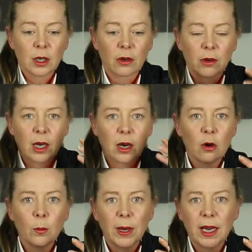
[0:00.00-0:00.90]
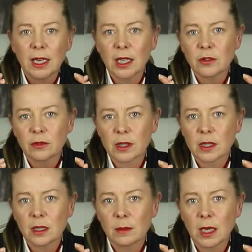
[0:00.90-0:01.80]
and create a whole package for a
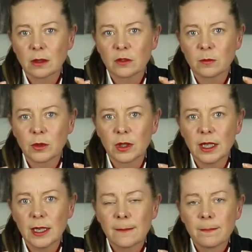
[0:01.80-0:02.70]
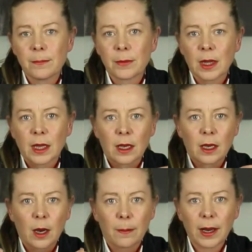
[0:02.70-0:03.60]
certain amount of money.
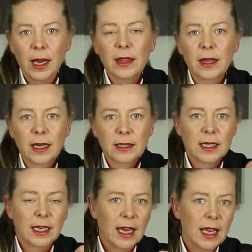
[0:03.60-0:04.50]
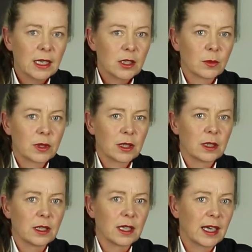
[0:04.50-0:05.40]
Apply that again to a
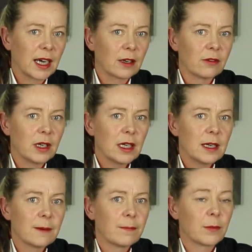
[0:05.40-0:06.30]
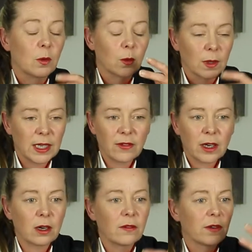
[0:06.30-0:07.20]
certain gallery, or leave it
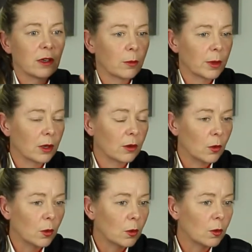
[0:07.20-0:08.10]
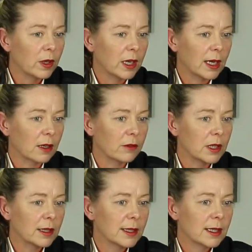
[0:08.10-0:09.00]
off and it will be on all the
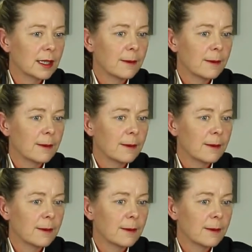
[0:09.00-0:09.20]
galleries.